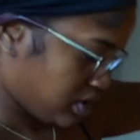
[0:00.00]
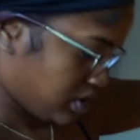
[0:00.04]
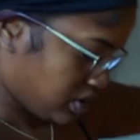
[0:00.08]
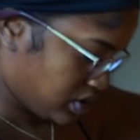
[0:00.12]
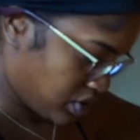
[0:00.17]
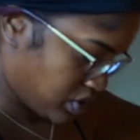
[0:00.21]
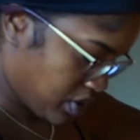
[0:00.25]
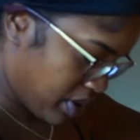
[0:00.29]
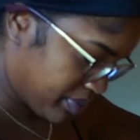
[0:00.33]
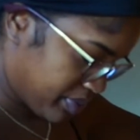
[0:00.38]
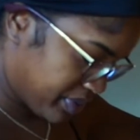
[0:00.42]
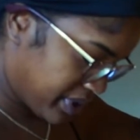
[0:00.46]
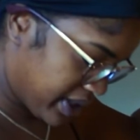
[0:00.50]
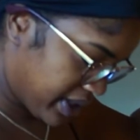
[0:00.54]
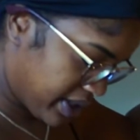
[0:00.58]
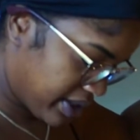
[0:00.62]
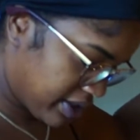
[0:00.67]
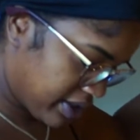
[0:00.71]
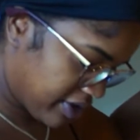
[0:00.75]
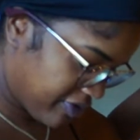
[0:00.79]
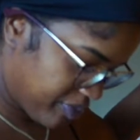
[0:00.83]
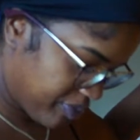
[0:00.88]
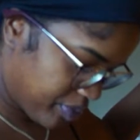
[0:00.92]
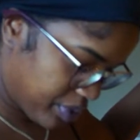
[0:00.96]
So I'm thinking
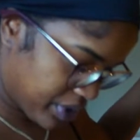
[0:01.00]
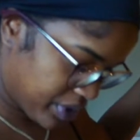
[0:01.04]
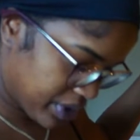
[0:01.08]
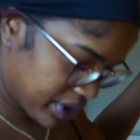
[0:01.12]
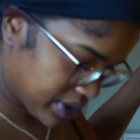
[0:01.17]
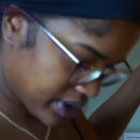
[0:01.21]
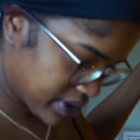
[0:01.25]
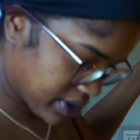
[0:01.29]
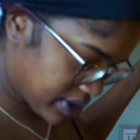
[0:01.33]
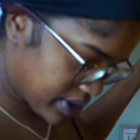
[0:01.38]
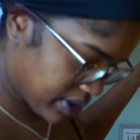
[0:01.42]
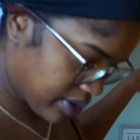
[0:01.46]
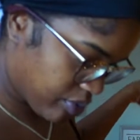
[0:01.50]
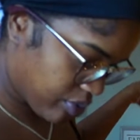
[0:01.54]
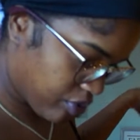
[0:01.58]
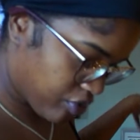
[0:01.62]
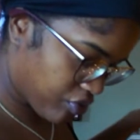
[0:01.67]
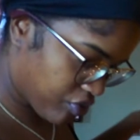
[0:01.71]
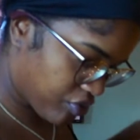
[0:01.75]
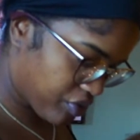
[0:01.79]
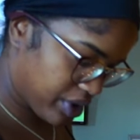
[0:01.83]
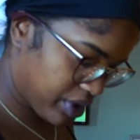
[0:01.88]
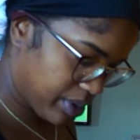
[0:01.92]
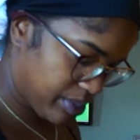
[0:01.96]
of putting some
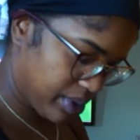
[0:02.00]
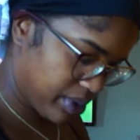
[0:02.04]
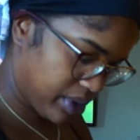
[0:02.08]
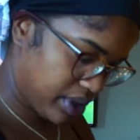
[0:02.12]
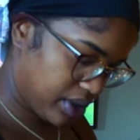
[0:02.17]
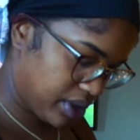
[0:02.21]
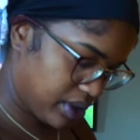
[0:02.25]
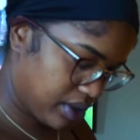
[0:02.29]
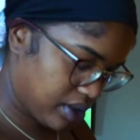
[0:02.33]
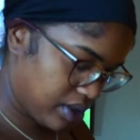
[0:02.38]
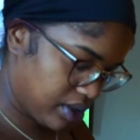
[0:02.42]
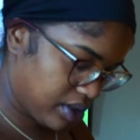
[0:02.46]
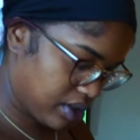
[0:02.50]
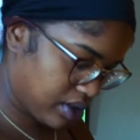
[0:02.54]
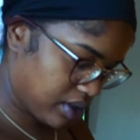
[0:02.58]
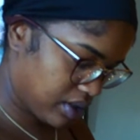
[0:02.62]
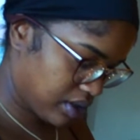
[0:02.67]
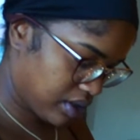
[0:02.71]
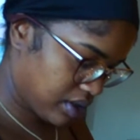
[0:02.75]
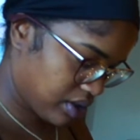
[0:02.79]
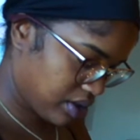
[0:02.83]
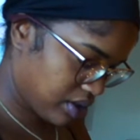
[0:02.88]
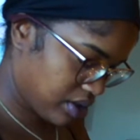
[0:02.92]
ribbon